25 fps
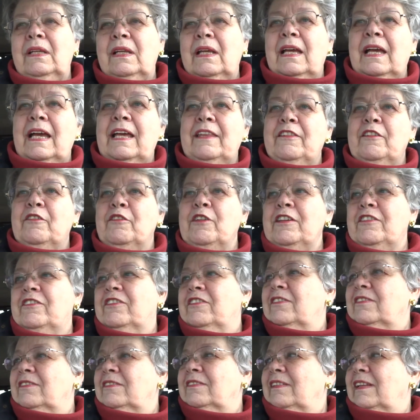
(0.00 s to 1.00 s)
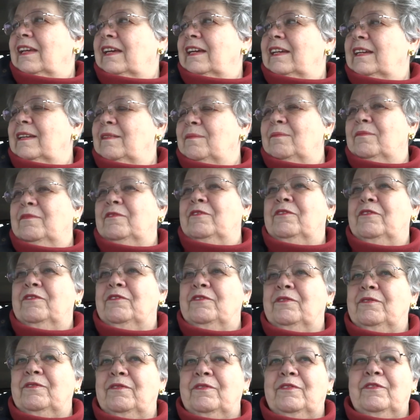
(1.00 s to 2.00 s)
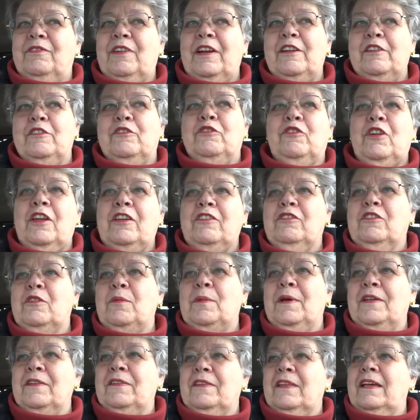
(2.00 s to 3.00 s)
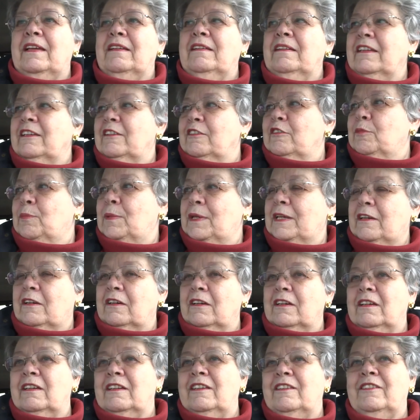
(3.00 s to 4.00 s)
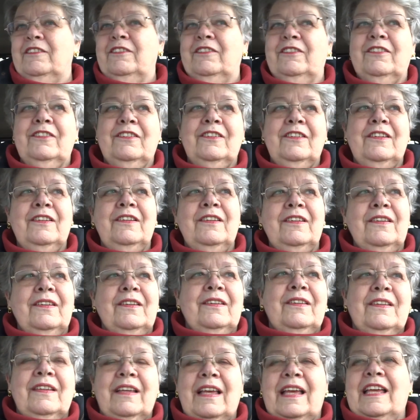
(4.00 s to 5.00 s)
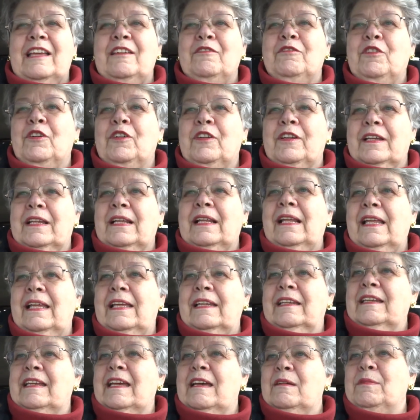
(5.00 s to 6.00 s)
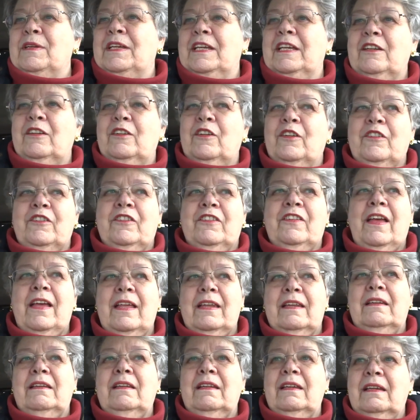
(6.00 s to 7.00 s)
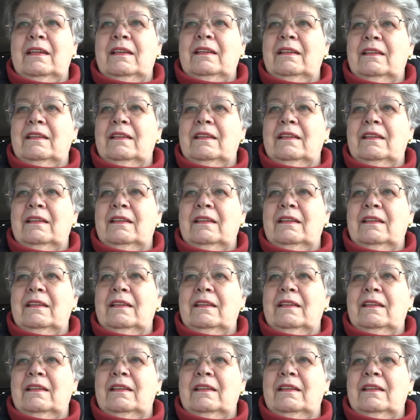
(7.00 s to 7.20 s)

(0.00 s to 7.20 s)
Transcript: And the reason I'm very stressed about that is because I've got a client coming in on Saturday.